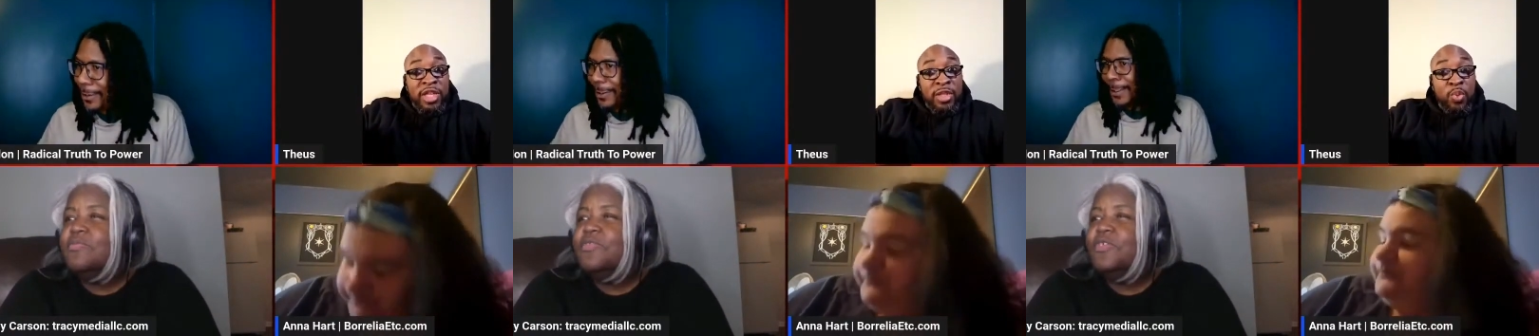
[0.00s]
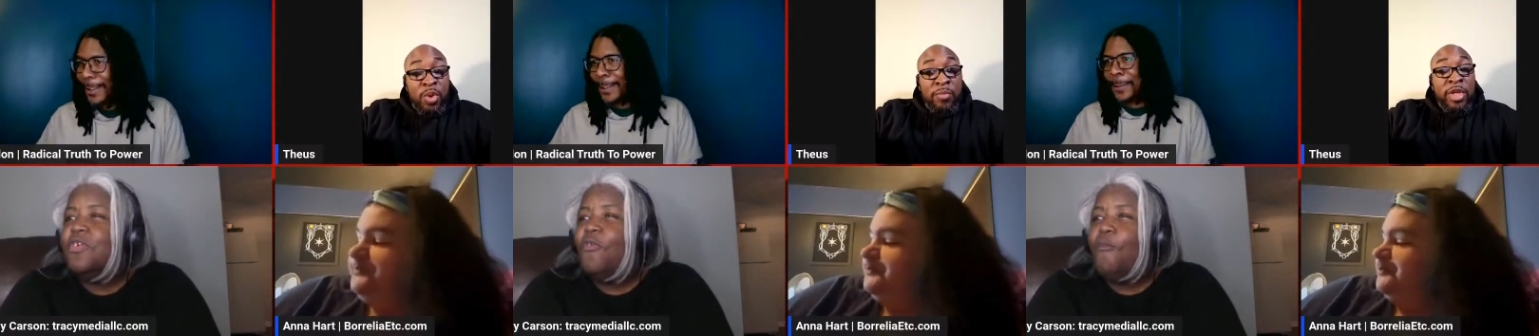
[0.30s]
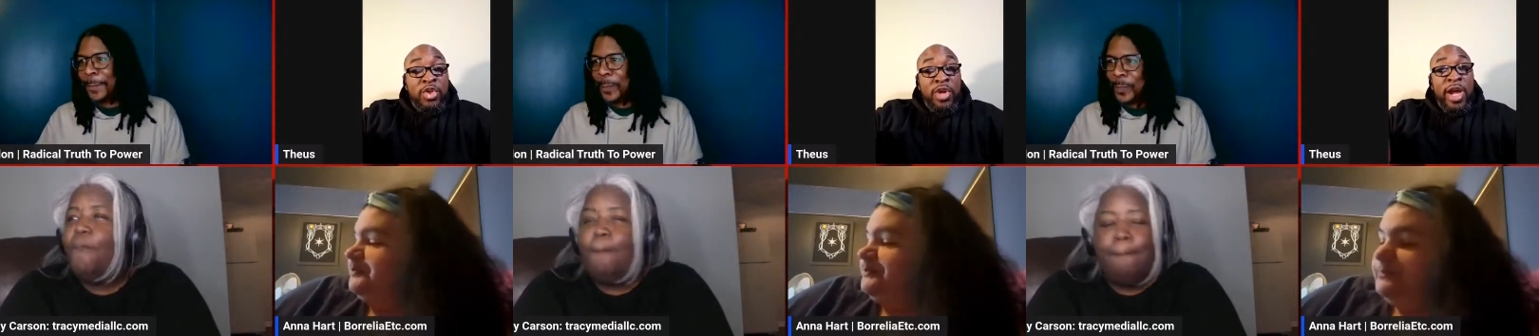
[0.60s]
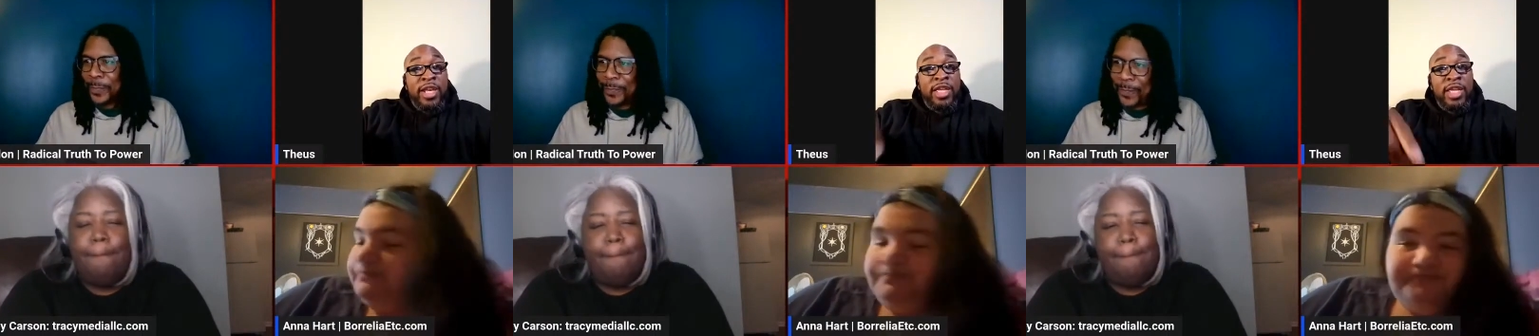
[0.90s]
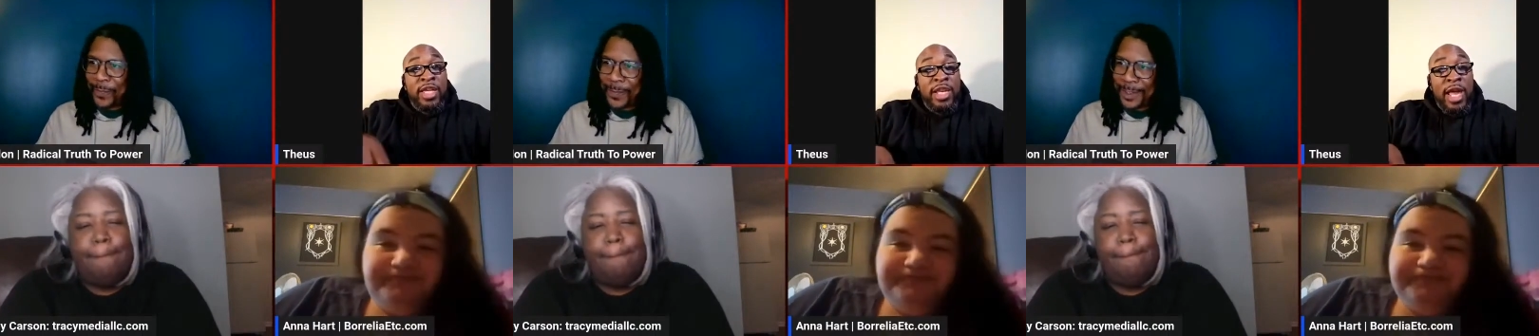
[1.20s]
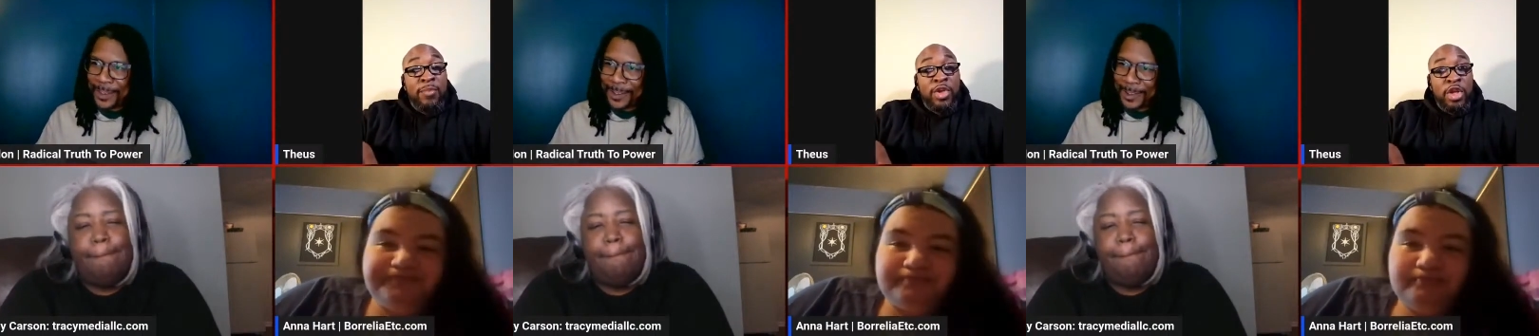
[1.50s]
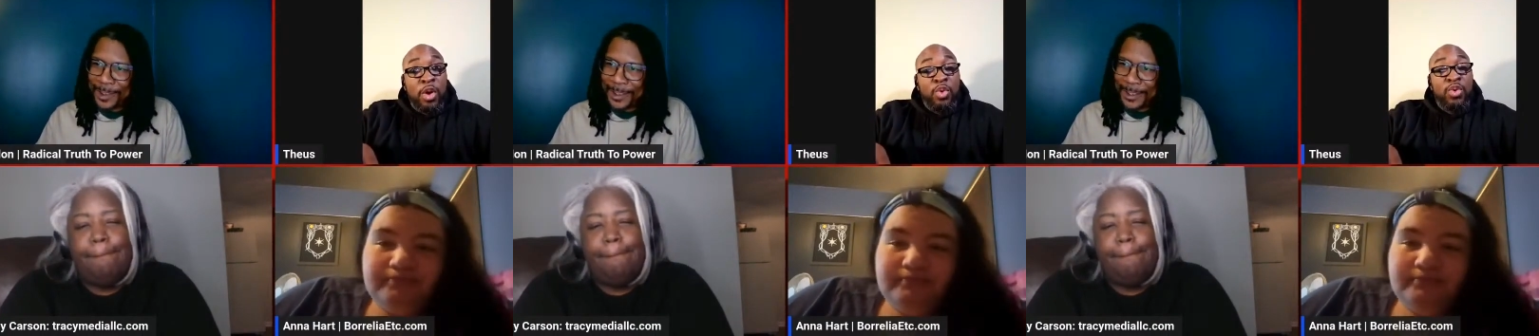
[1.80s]
Speaker 1: this woman trying to kidnap
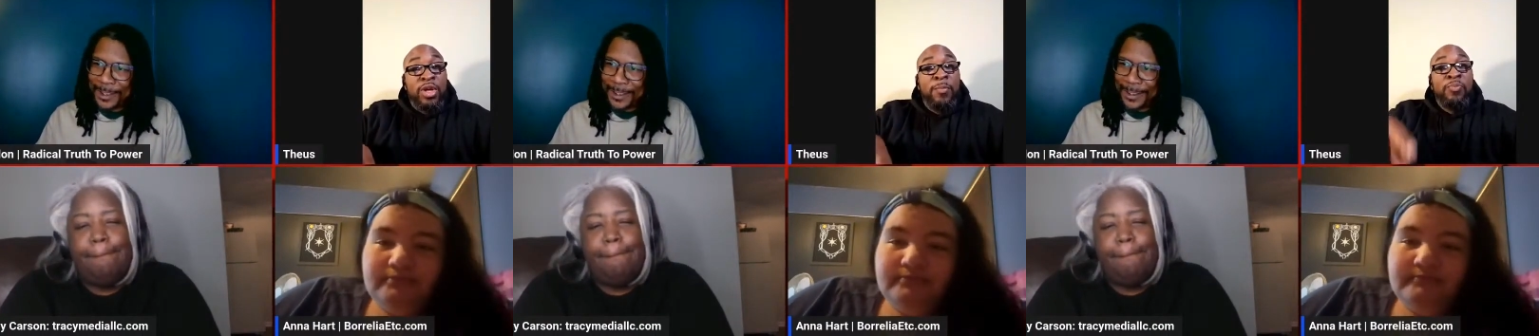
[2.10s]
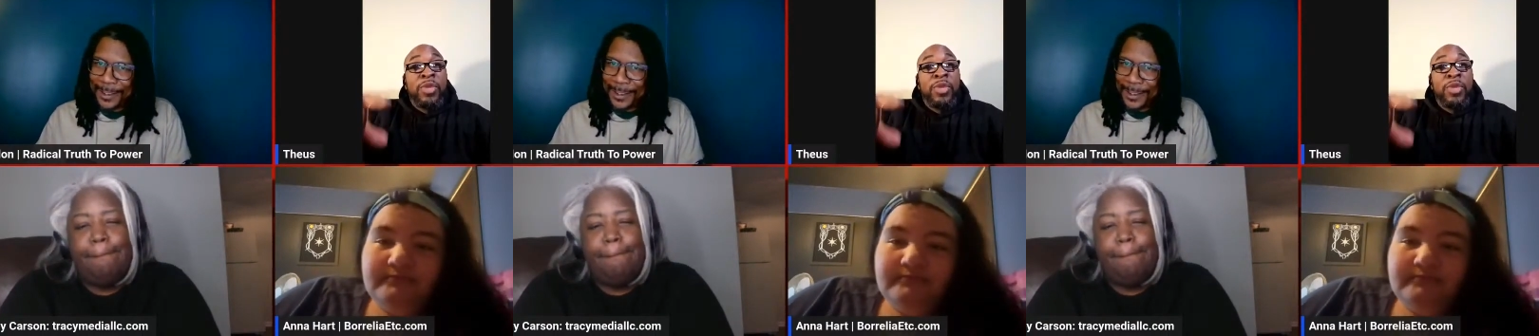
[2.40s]
children